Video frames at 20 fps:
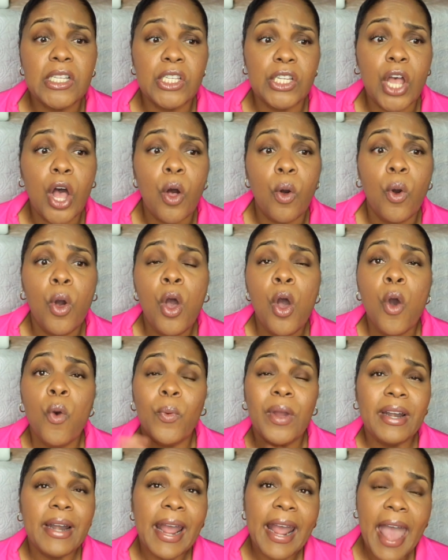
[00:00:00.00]
so
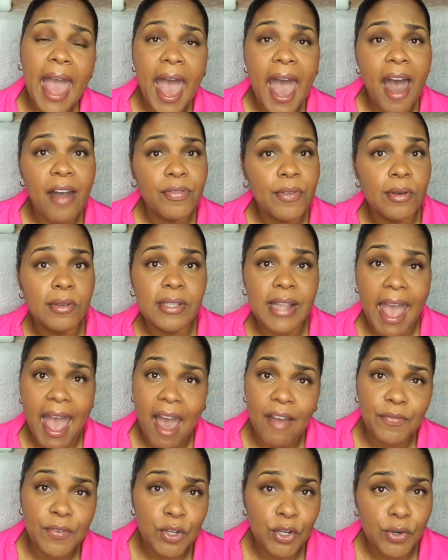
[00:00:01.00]
when they have those
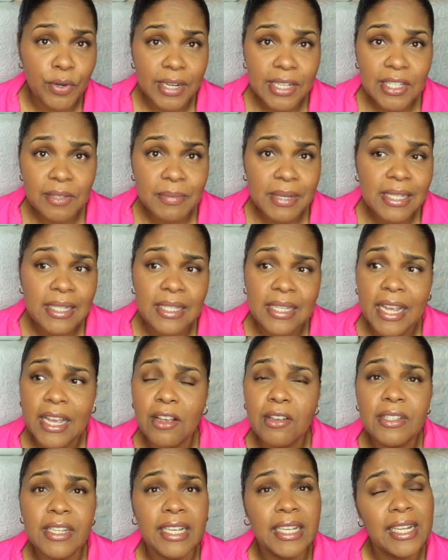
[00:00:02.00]
after Christmas
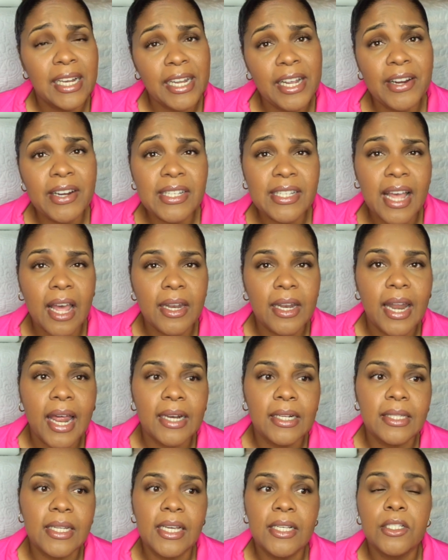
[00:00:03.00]
sales and clearance on a
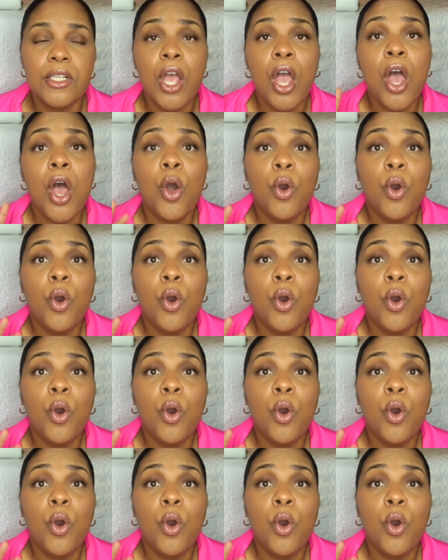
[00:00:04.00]
lot of things,